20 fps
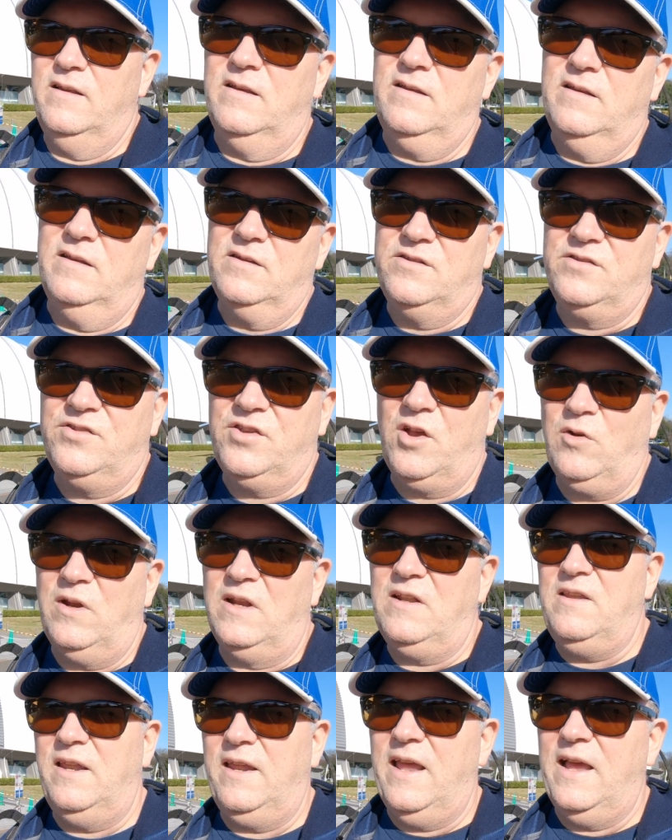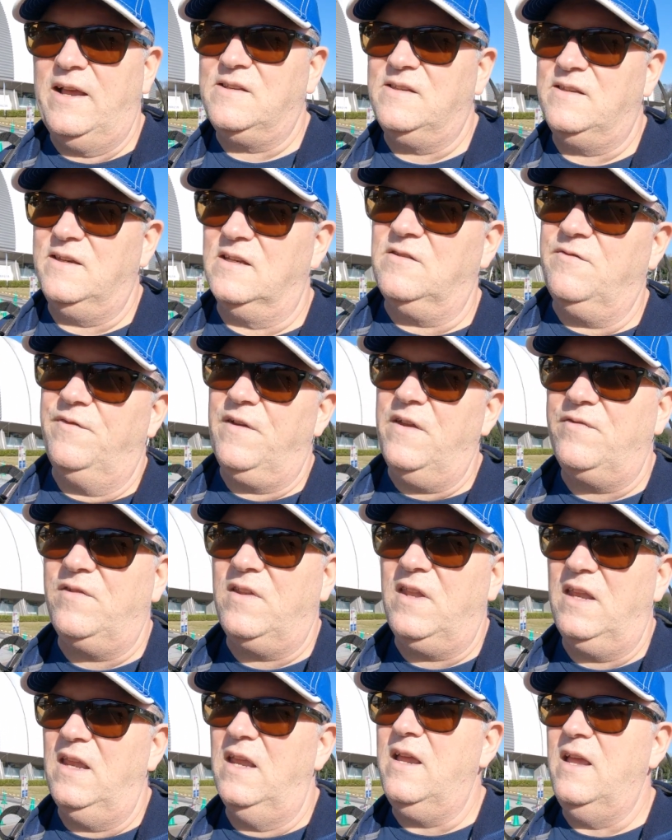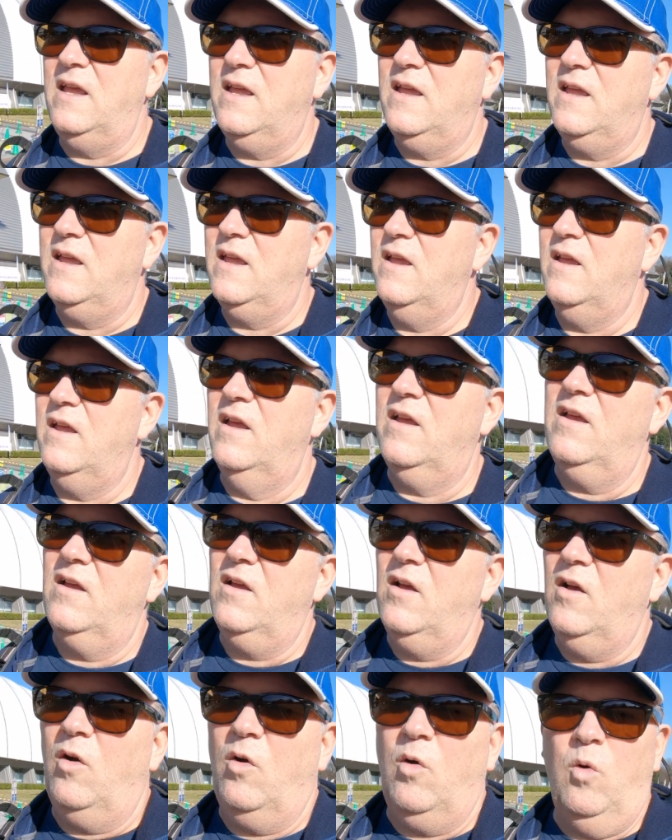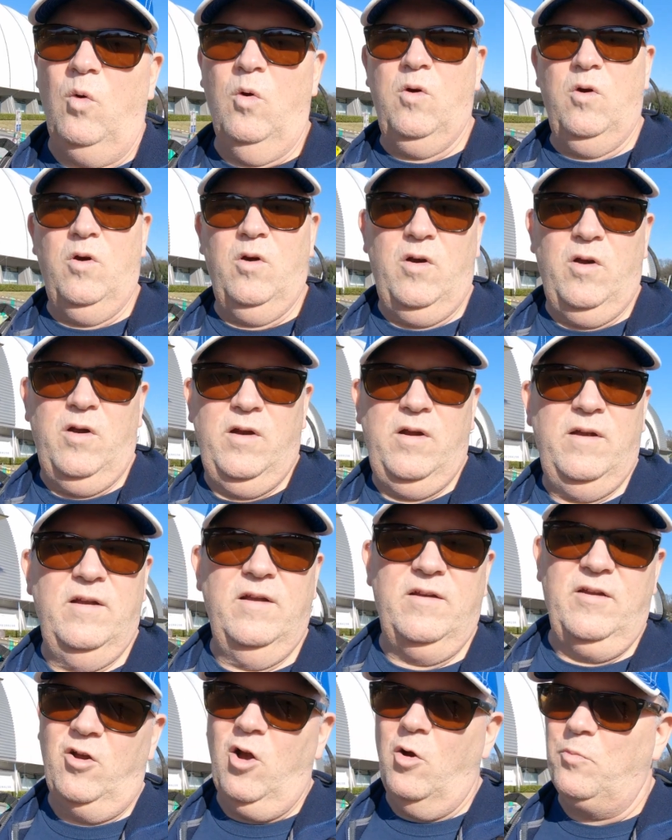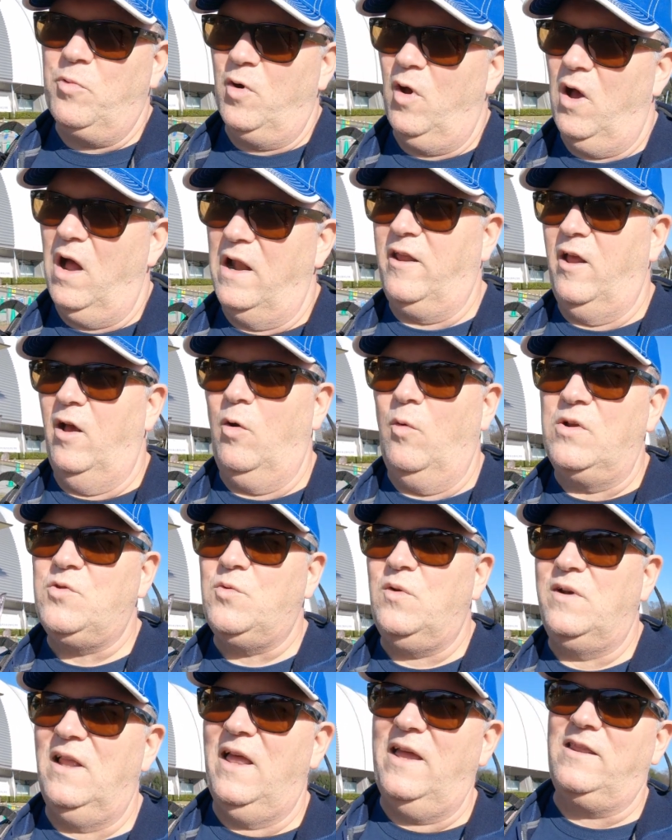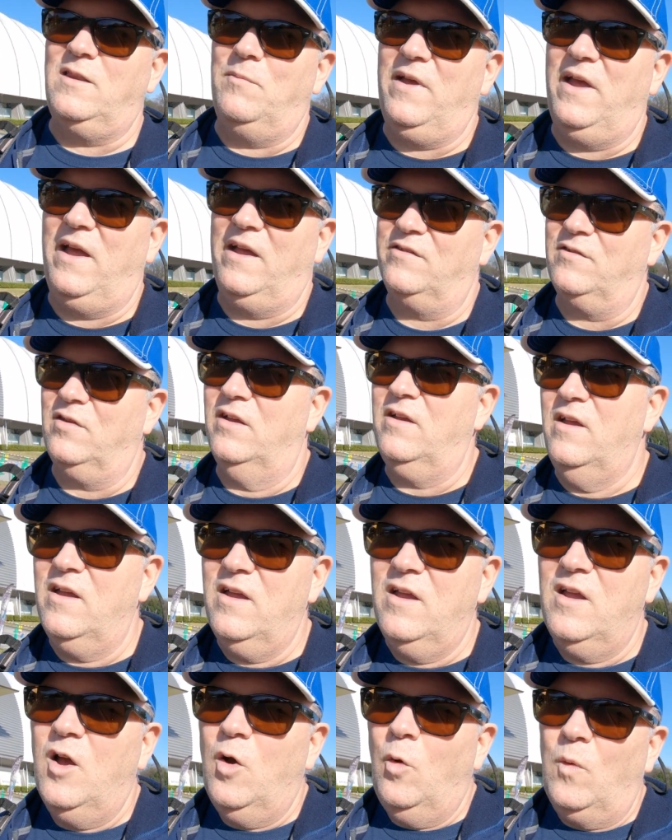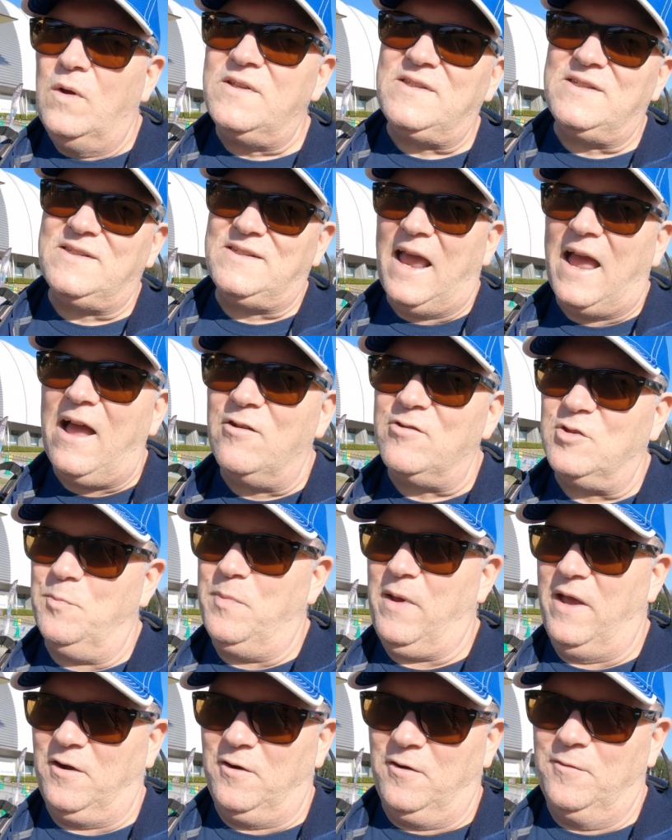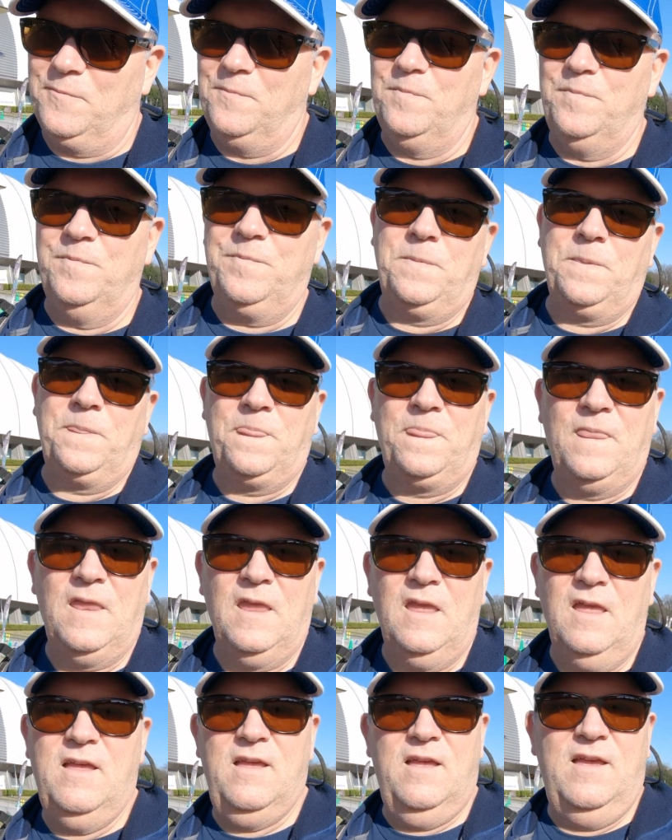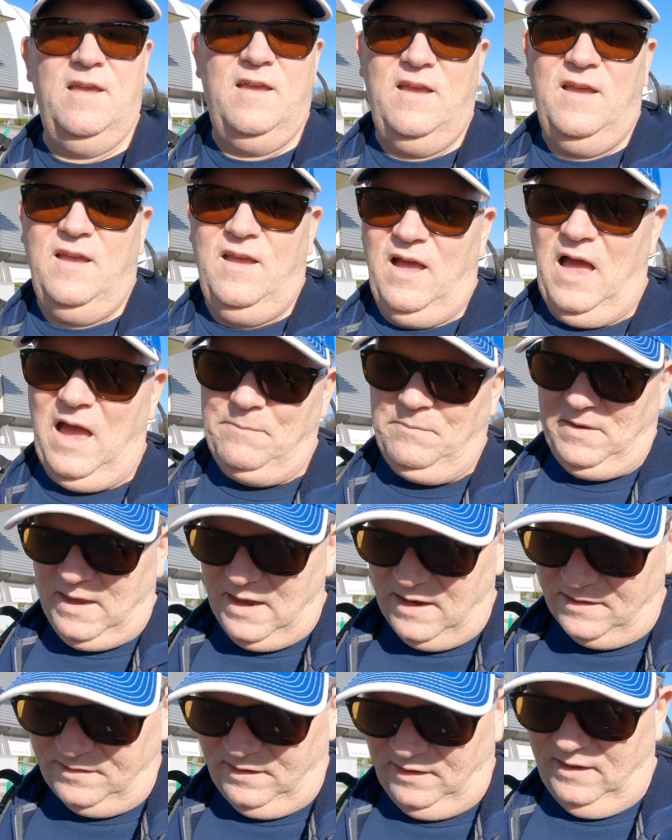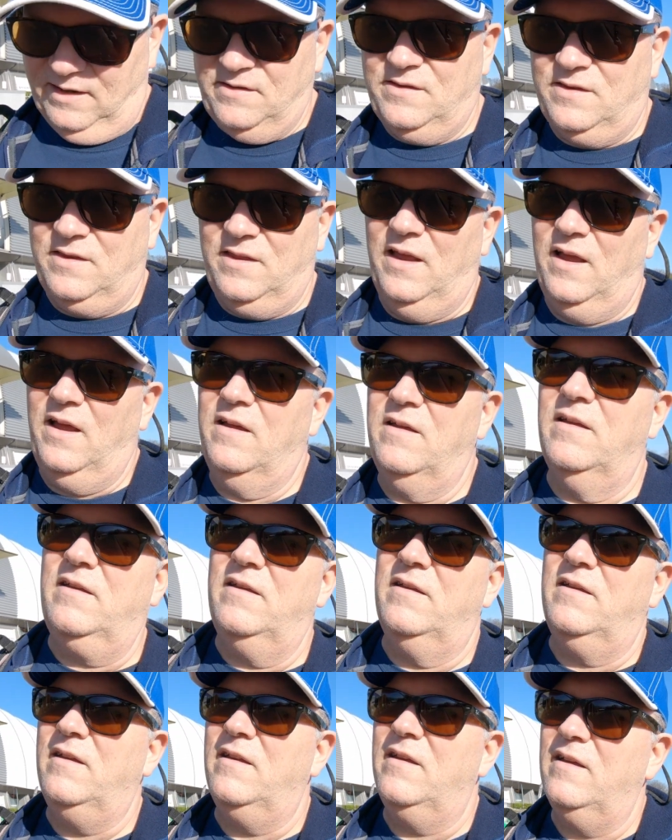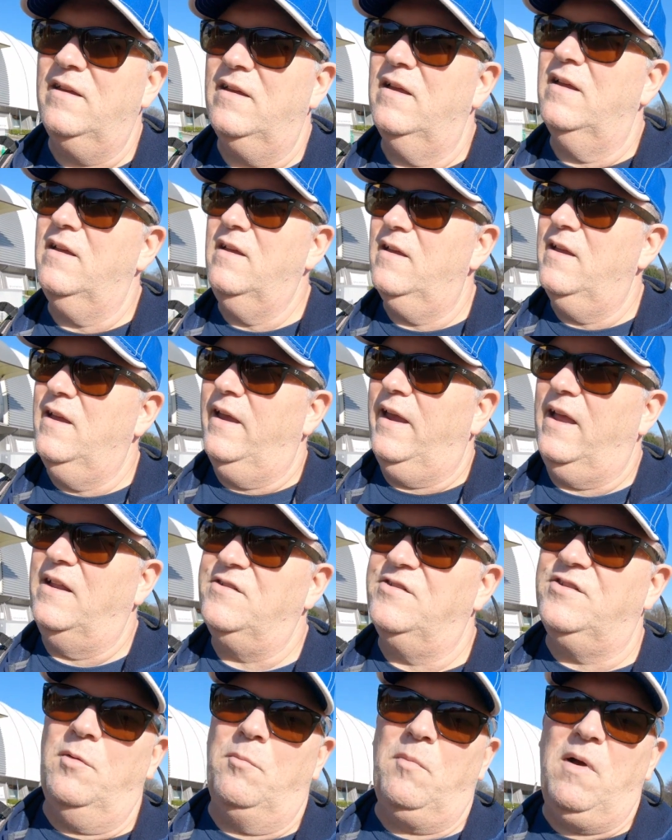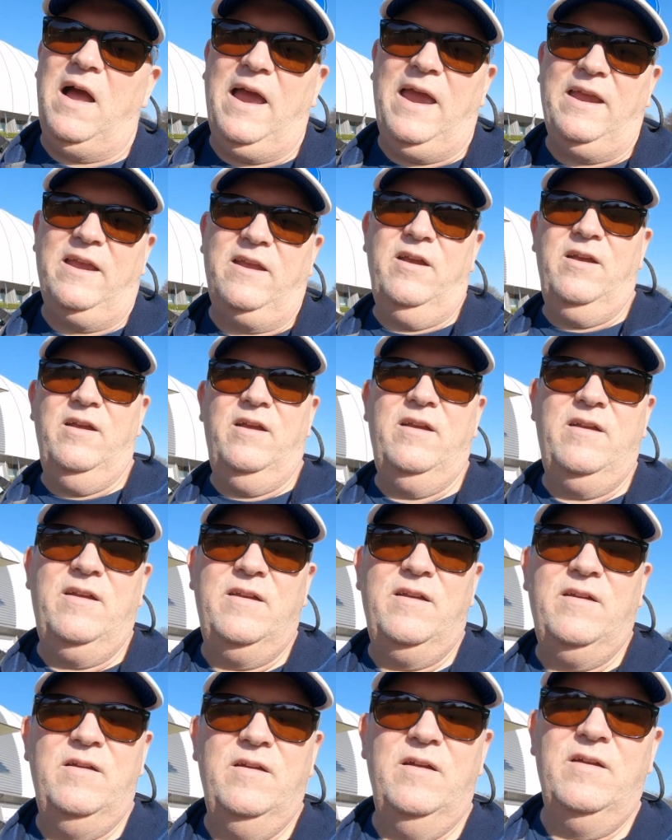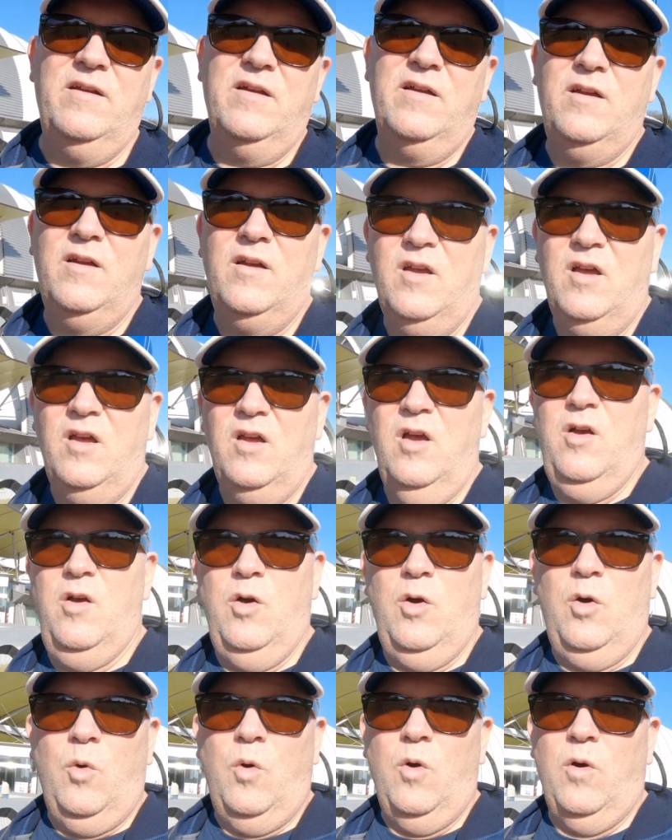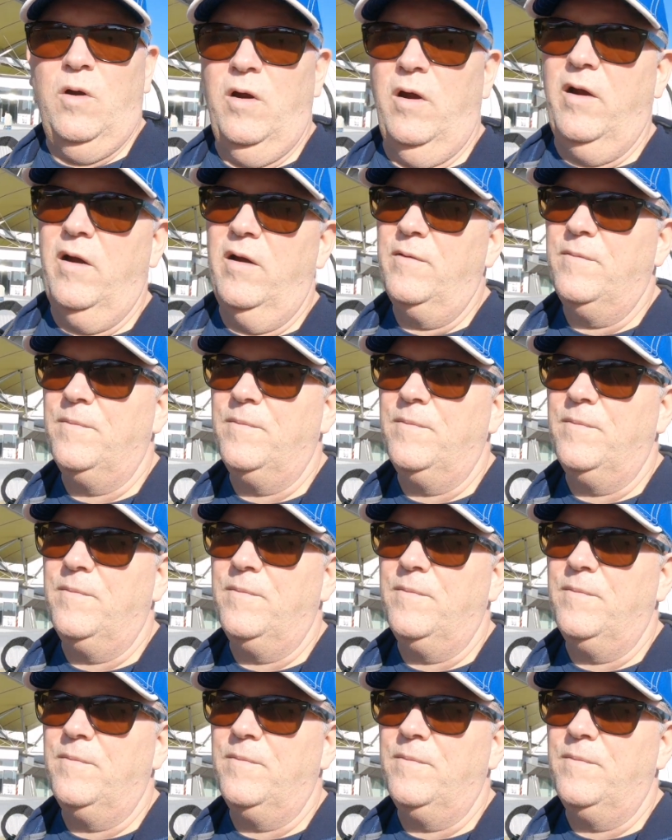Sony TX650, or GoPro audio. Which one do you like the best? What sounds better? I'm guessing it's the Instamic or